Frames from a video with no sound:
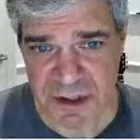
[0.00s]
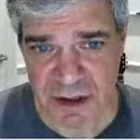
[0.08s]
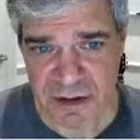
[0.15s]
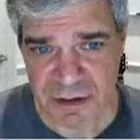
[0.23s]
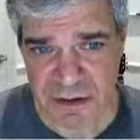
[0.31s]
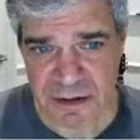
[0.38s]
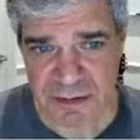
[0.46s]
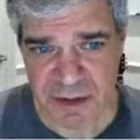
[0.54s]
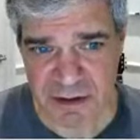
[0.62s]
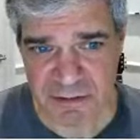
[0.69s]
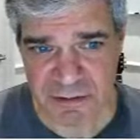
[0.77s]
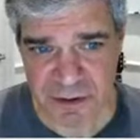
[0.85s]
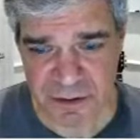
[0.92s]
tethered to
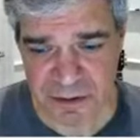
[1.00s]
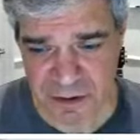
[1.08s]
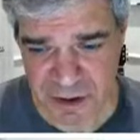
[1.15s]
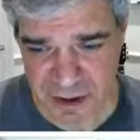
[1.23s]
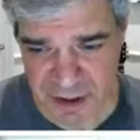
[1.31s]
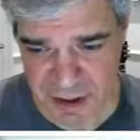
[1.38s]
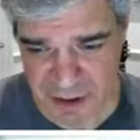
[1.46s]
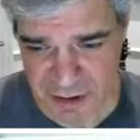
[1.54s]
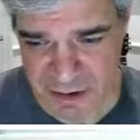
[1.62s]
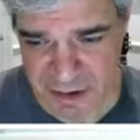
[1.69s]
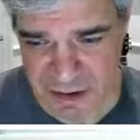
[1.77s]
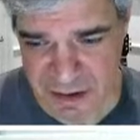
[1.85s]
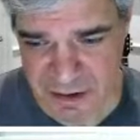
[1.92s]
my phone right now,
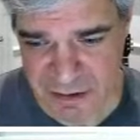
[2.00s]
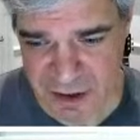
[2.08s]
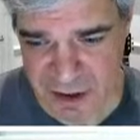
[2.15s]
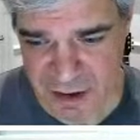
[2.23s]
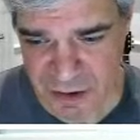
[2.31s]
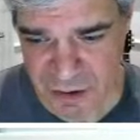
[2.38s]
so I